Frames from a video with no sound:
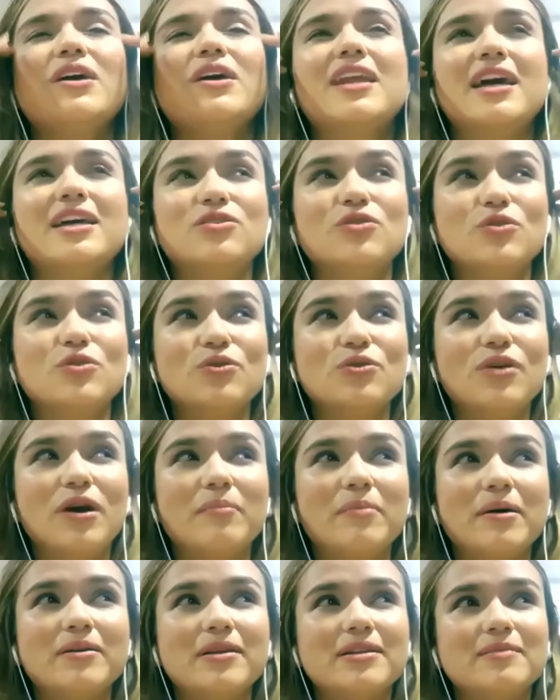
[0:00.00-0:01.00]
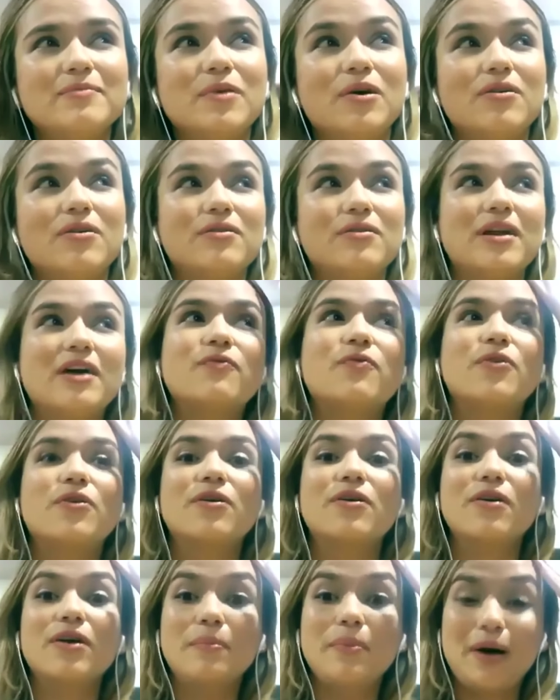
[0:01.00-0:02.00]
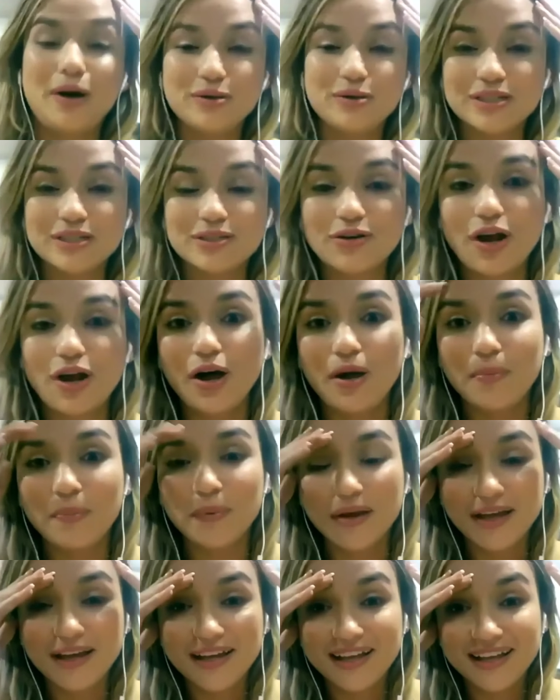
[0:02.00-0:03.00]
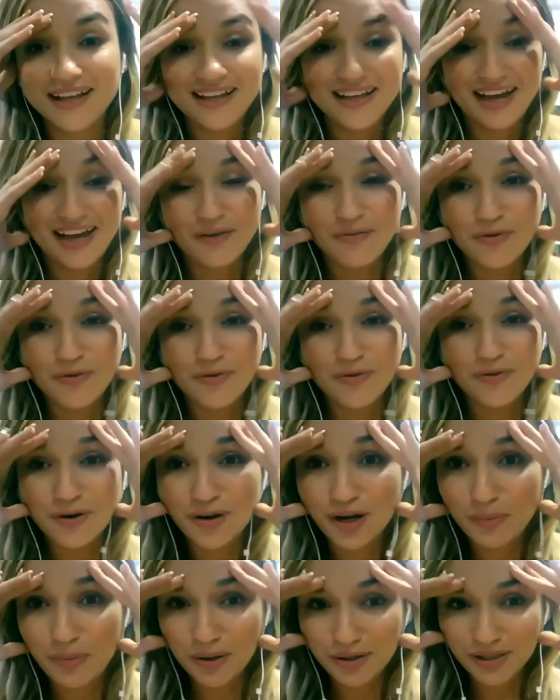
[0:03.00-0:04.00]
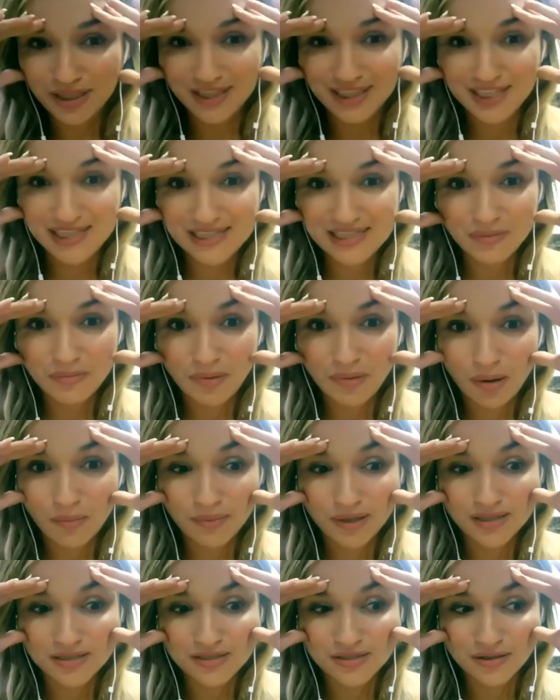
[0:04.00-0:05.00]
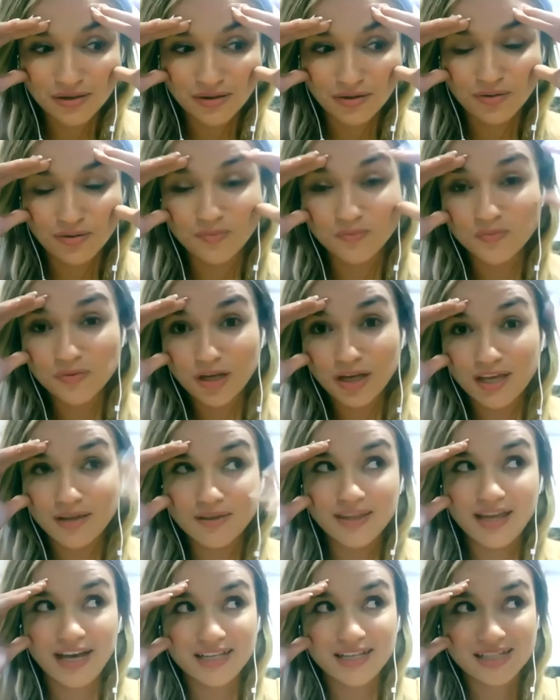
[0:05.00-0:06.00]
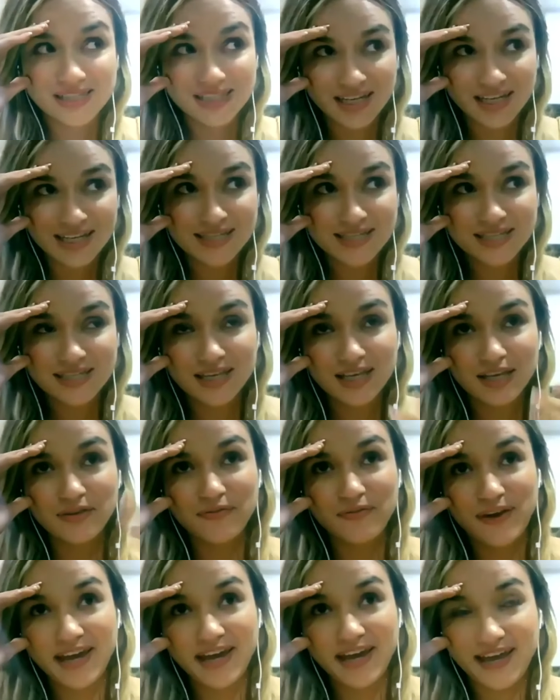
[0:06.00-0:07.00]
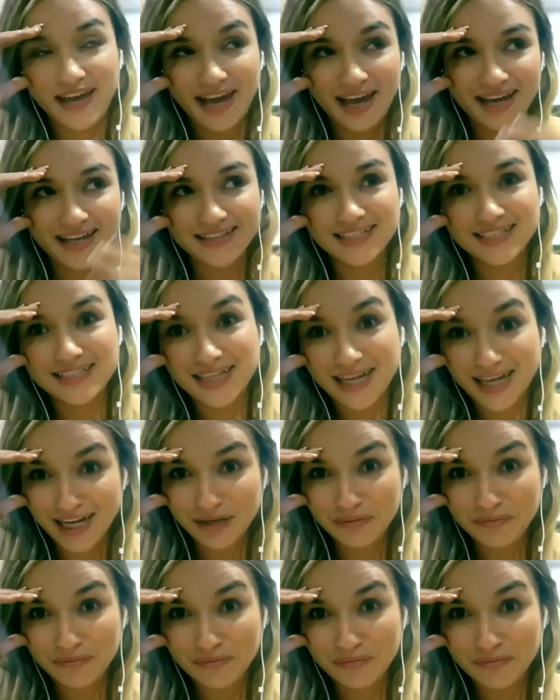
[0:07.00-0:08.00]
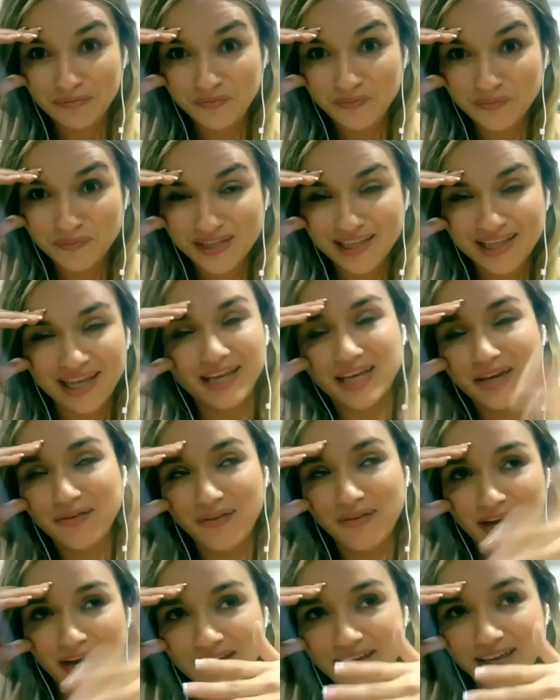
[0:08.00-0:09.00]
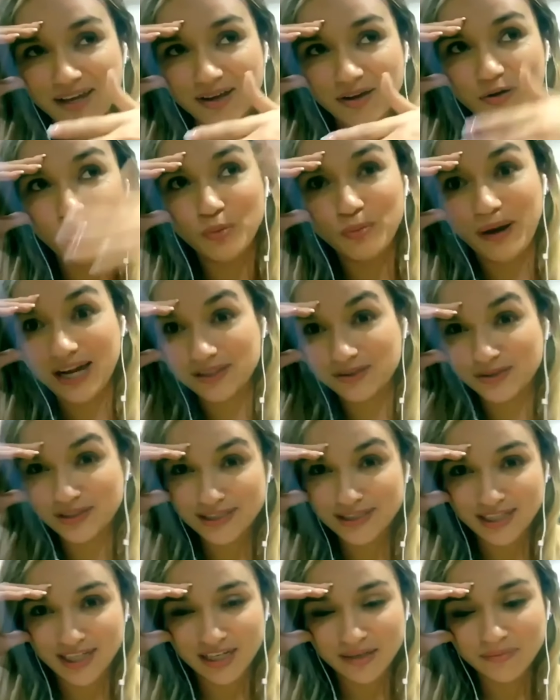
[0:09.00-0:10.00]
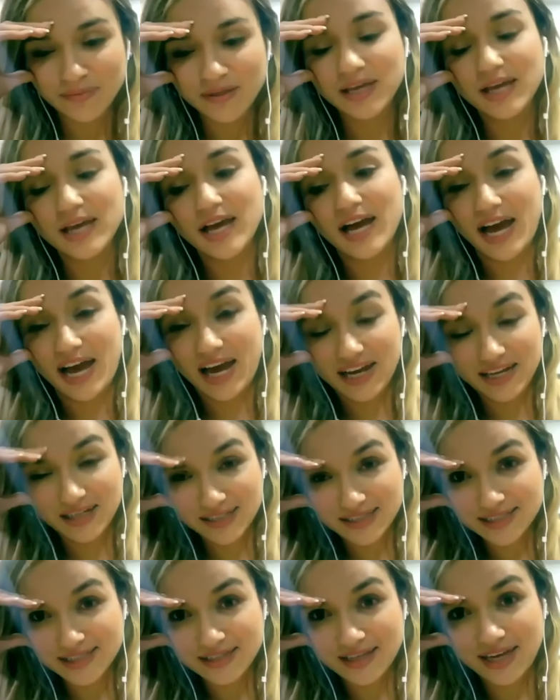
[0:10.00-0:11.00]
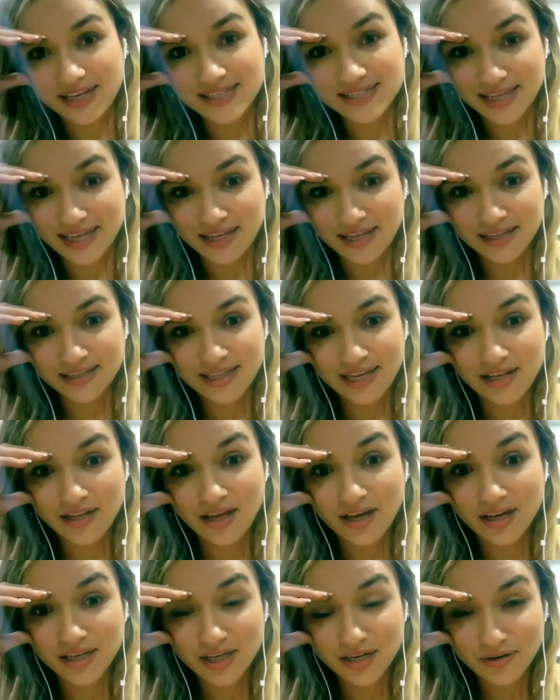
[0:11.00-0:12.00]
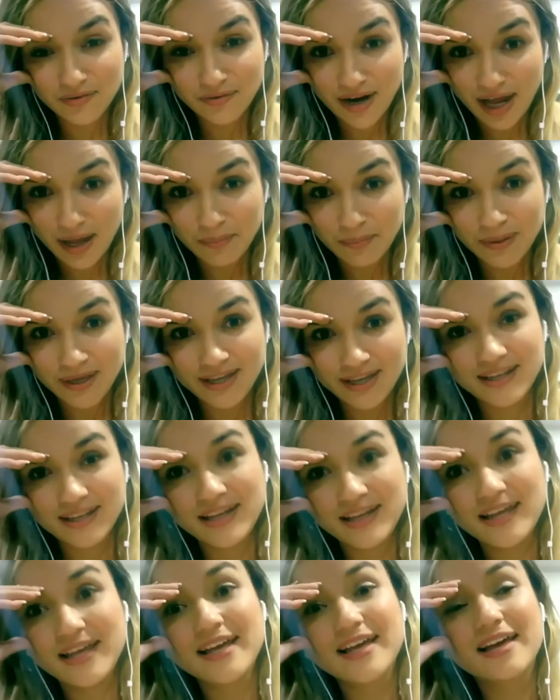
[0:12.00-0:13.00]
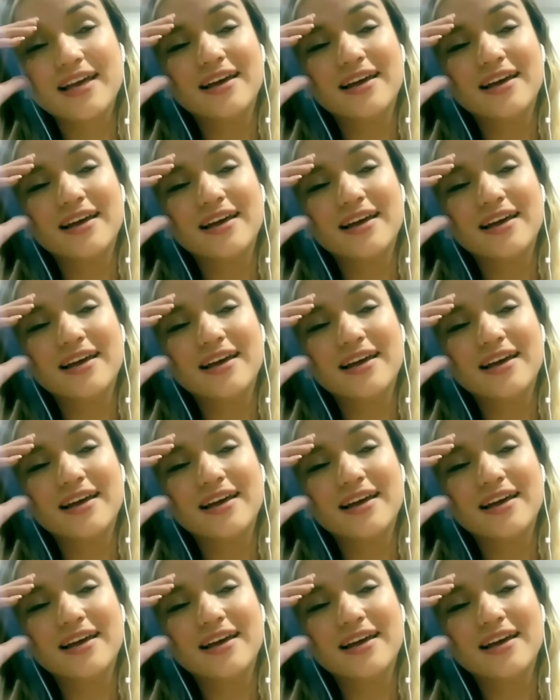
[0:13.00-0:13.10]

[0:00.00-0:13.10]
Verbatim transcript: what did I do? I'm on tomorrow. I forgot about the drop. I forgot about the Disney moment. So in that sense, if I had the time, like if I can go back to the time, I, I sell the lucky rabbit,